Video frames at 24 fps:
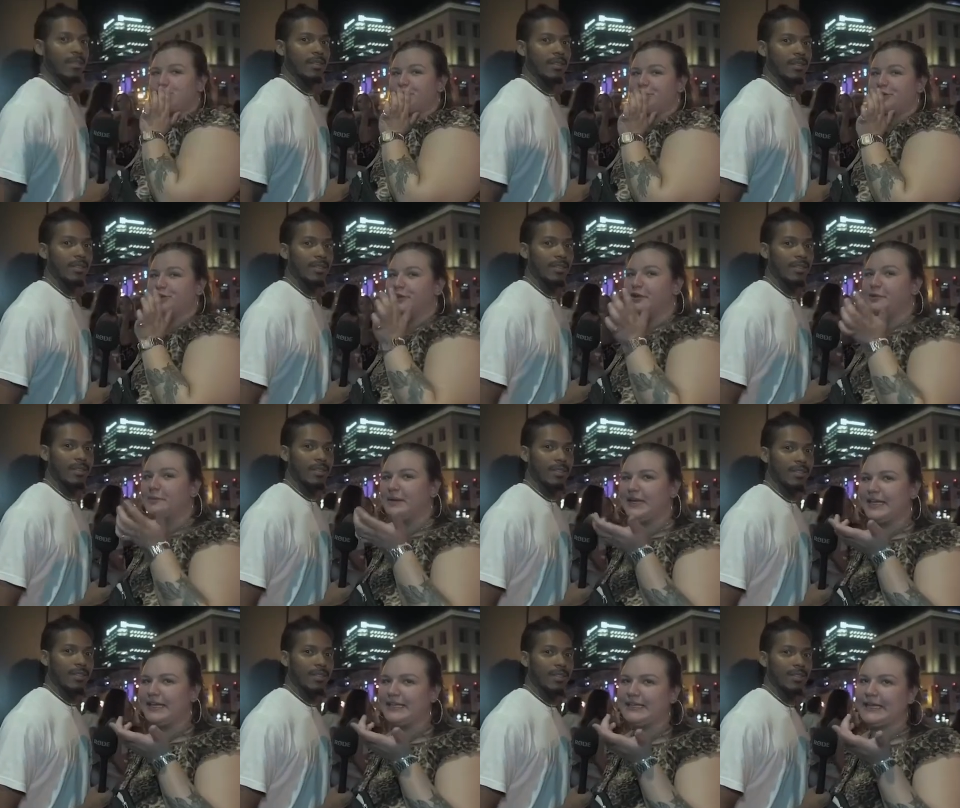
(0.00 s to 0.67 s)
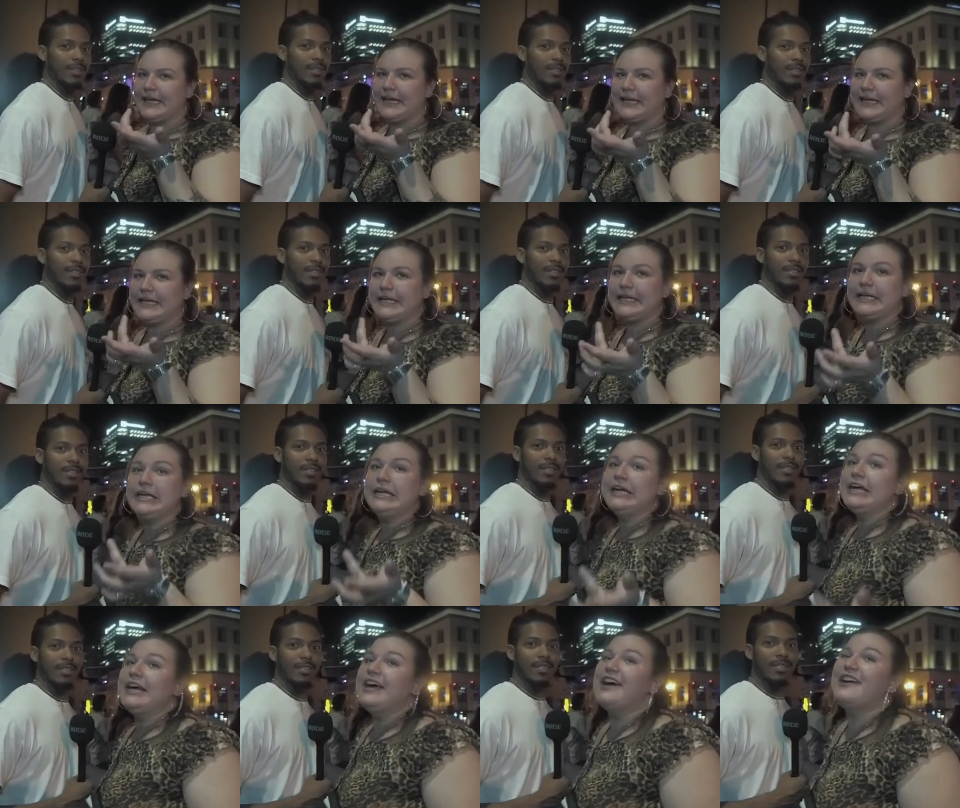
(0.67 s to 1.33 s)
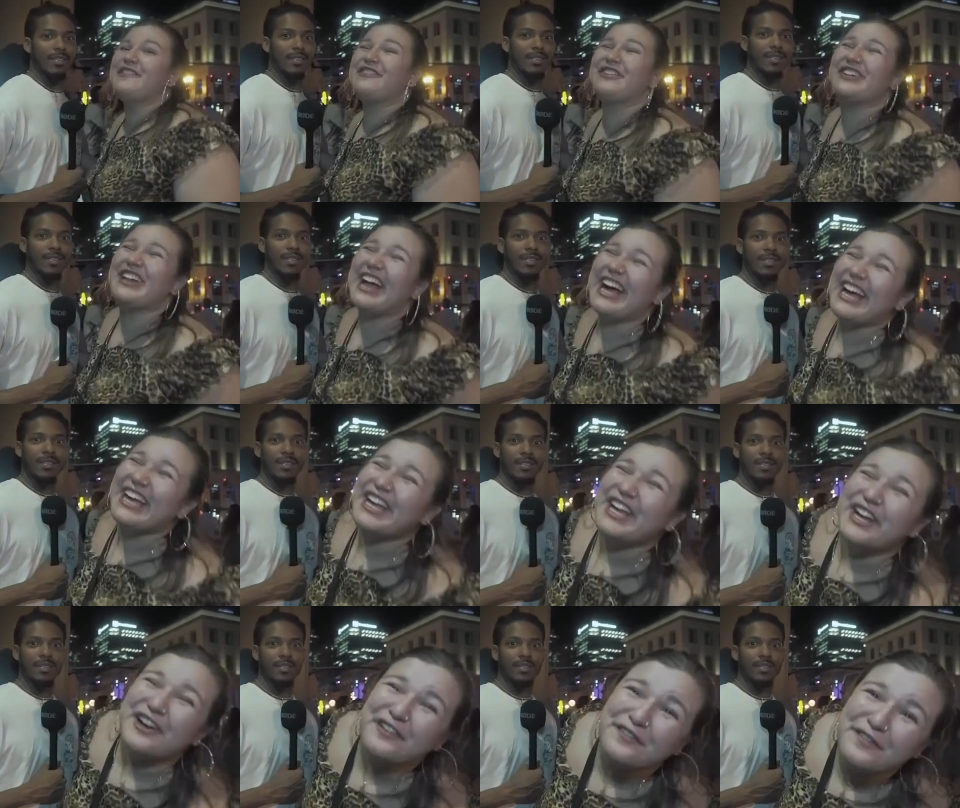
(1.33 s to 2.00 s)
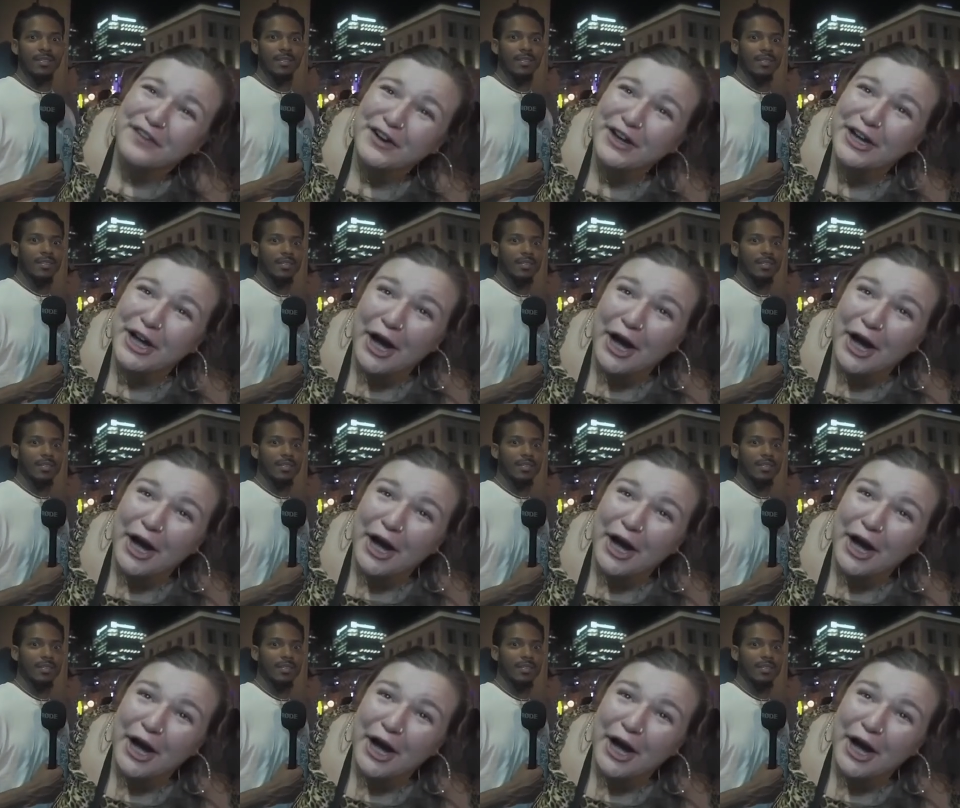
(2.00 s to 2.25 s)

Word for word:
Speaker 1: You know what I mean? Like, if you're not here for